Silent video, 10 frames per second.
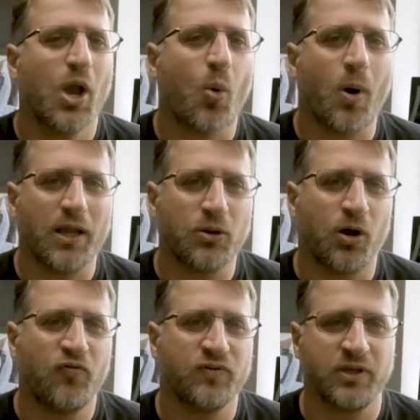quite
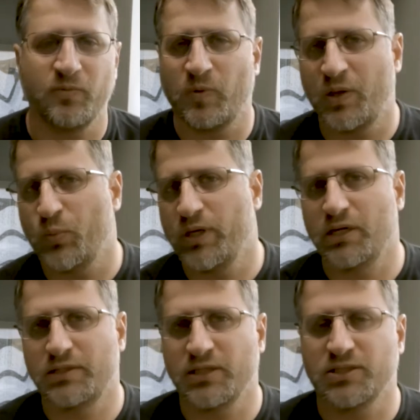often when we
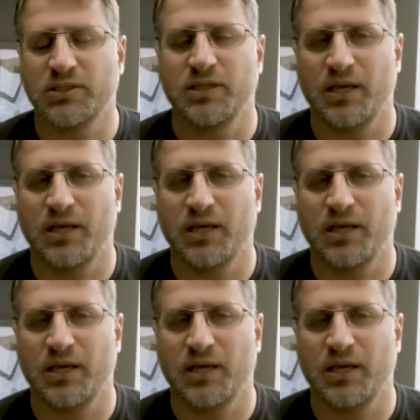are teaching